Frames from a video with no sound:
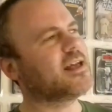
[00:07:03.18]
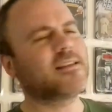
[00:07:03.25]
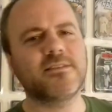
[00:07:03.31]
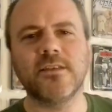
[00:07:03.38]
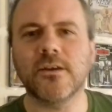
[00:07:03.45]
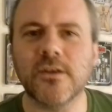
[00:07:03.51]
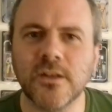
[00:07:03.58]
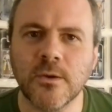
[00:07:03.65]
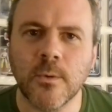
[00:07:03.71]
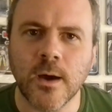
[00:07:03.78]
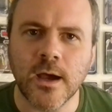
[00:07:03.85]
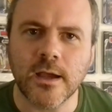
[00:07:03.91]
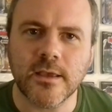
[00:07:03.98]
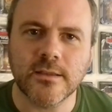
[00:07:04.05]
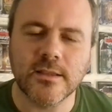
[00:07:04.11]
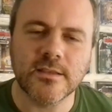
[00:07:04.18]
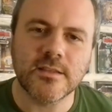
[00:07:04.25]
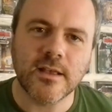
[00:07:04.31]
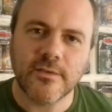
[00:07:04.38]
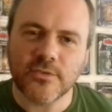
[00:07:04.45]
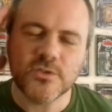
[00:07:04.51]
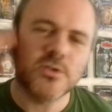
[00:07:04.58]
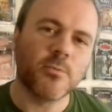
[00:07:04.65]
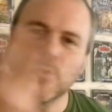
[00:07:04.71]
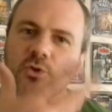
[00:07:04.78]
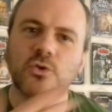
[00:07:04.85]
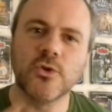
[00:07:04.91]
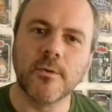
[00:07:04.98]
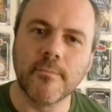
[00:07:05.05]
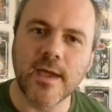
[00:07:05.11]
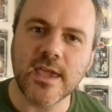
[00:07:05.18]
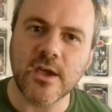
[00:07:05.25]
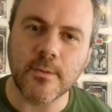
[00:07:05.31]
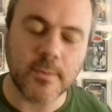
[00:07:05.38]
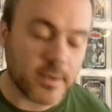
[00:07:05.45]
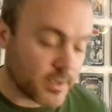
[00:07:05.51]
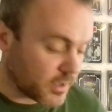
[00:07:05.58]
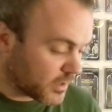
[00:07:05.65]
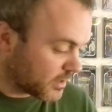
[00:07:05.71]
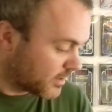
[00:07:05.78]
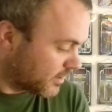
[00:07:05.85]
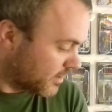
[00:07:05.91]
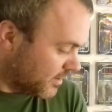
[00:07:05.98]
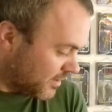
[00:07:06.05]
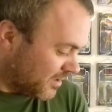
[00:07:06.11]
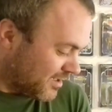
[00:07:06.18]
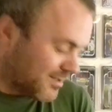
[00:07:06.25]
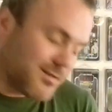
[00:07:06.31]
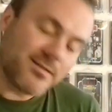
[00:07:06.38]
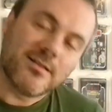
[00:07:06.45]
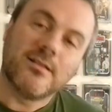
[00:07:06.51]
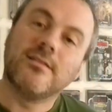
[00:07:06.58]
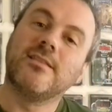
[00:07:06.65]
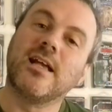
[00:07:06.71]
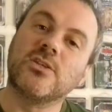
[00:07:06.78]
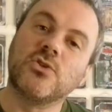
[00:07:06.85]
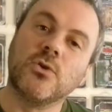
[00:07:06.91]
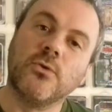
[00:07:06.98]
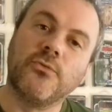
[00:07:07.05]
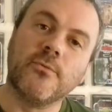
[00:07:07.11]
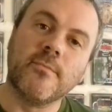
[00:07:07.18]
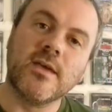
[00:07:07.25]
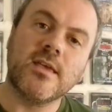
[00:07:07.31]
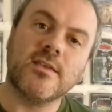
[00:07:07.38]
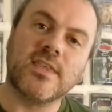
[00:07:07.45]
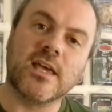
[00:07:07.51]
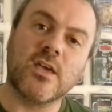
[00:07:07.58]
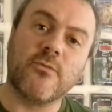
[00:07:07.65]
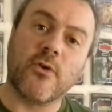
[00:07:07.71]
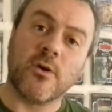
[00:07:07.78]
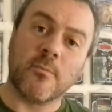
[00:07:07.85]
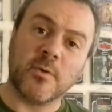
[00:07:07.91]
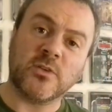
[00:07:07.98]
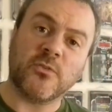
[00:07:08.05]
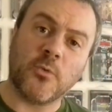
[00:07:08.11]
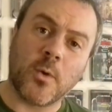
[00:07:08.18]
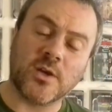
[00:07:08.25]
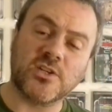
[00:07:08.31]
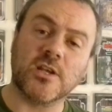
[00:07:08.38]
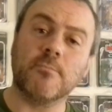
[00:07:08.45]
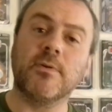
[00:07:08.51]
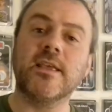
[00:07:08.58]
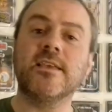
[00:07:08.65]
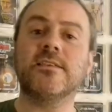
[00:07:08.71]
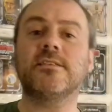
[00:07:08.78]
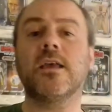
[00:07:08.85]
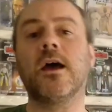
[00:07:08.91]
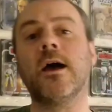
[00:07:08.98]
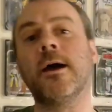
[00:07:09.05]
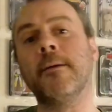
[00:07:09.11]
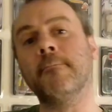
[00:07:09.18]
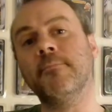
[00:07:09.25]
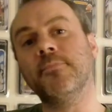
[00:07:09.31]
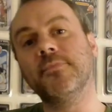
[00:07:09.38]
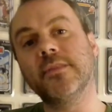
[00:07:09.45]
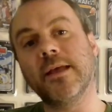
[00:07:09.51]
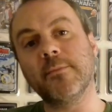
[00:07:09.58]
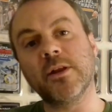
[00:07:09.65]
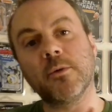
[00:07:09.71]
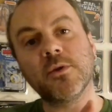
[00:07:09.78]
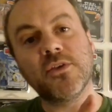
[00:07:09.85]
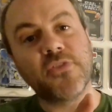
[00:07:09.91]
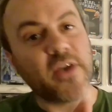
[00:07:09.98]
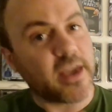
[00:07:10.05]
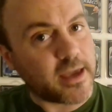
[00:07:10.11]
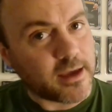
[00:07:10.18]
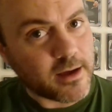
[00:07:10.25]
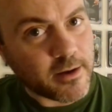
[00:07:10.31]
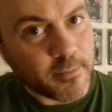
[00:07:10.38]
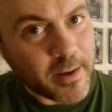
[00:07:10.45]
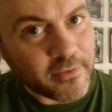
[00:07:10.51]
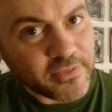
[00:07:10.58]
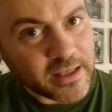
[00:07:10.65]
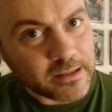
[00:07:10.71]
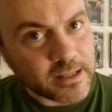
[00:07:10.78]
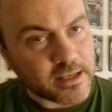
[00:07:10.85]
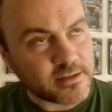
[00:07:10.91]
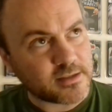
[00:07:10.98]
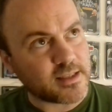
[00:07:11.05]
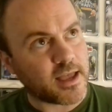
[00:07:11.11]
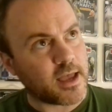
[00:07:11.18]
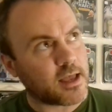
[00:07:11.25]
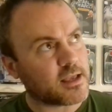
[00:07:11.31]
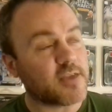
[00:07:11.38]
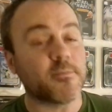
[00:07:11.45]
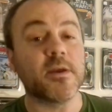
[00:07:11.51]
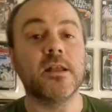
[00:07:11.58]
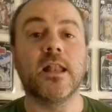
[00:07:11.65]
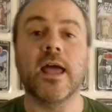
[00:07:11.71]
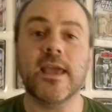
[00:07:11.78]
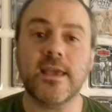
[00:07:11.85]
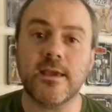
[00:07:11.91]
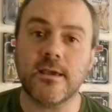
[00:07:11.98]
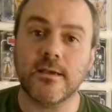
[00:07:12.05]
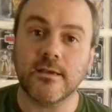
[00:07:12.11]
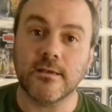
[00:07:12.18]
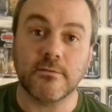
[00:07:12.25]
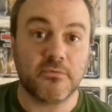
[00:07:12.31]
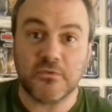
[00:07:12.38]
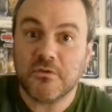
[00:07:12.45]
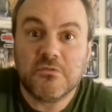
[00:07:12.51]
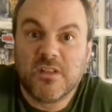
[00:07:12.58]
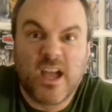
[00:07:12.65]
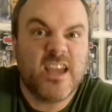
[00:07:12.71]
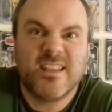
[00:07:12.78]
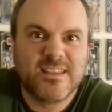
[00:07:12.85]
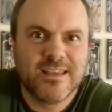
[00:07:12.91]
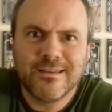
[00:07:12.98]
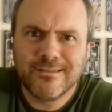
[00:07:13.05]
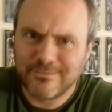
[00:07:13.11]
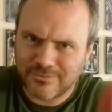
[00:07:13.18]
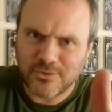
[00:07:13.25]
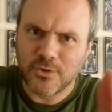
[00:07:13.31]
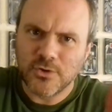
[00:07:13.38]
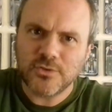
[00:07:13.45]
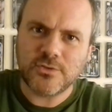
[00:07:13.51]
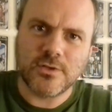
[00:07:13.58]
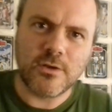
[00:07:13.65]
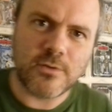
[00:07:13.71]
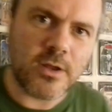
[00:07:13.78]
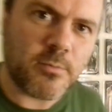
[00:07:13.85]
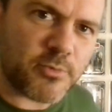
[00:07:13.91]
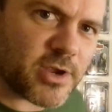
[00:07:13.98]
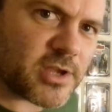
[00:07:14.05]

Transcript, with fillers: That's not going to work, and there's someone good on makeup. That's all for me. Thank you very much for watching. Please um, let me know what you think about that list there. Give me a like if you liked it, of course. No, no